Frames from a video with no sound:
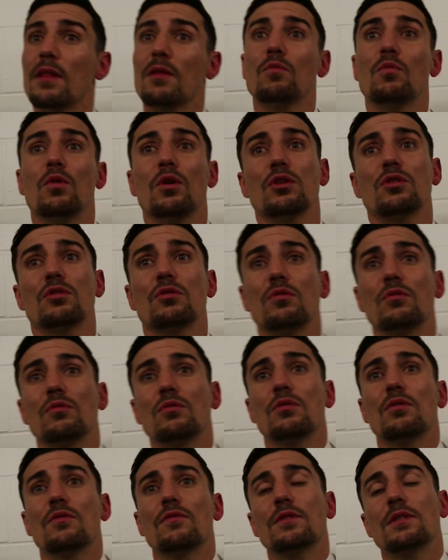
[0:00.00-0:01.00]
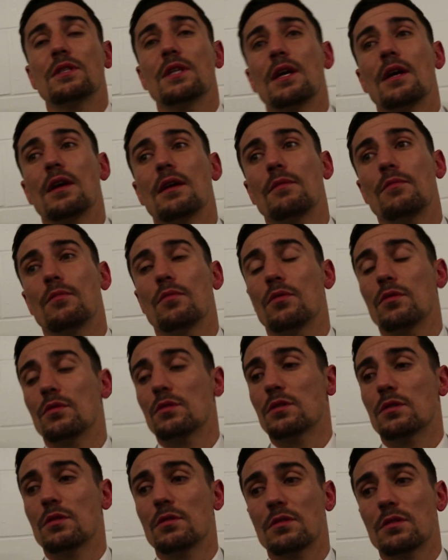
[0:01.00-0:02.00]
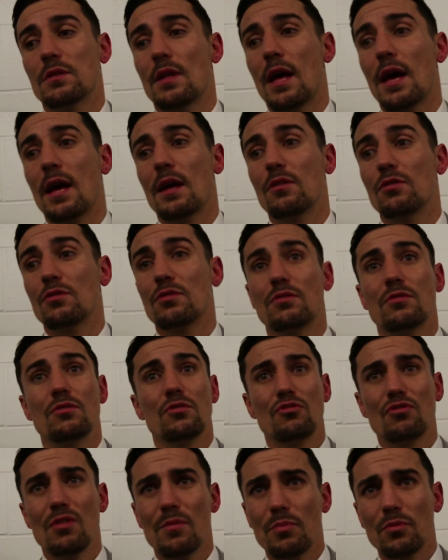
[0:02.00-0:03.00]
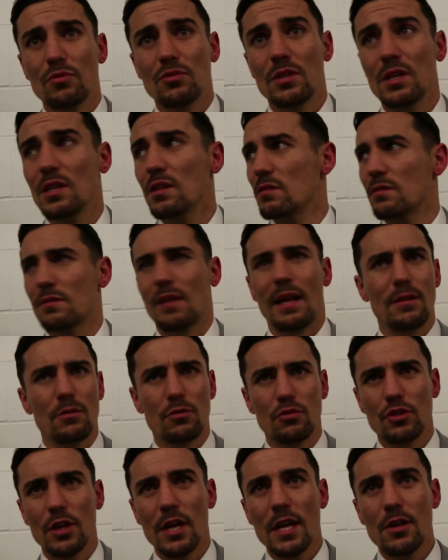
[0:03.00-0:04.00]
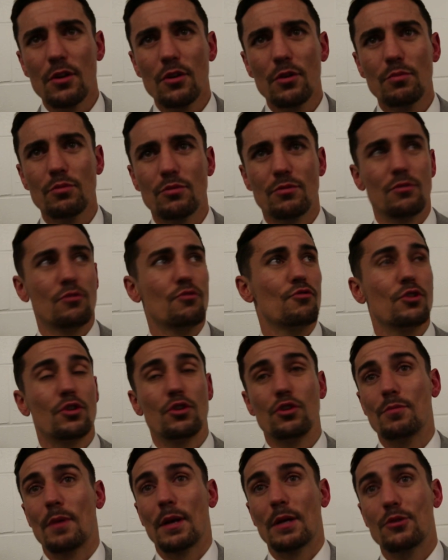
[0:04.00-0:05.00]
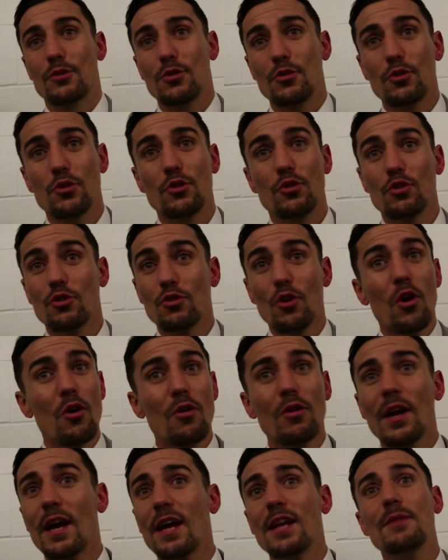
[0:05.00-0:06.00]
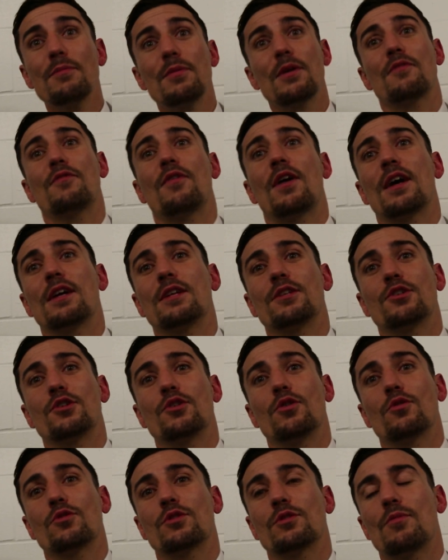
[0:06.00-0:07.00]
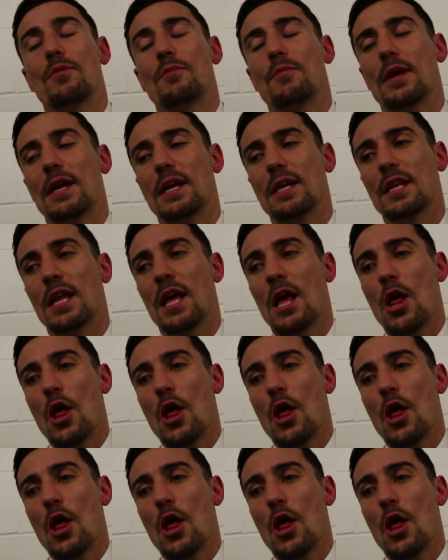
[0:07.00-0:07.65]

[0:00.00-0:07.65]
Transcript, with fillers: So let's stick him together. There's that. There's Triple G. There's Daniel Jacobs. There's Chris Eubank Jr. There's all kind of big fights, you know, to be made.